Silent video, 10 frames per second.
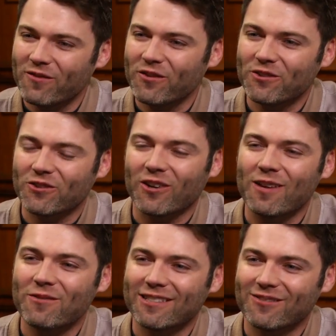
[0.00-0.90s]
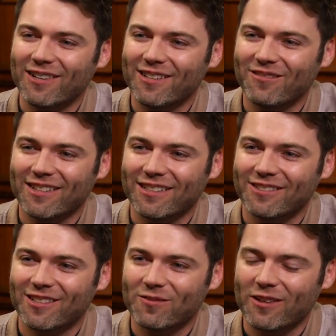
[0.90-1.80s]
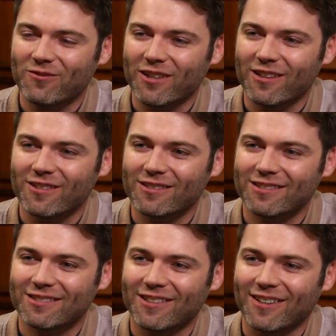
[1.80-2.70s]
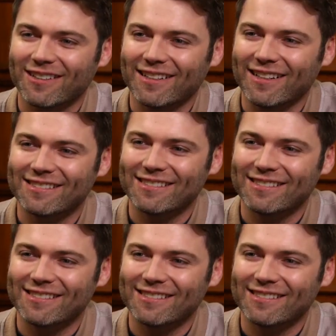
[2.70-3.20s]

Futurama as well? I feel like you could have been one of those no, talking heads.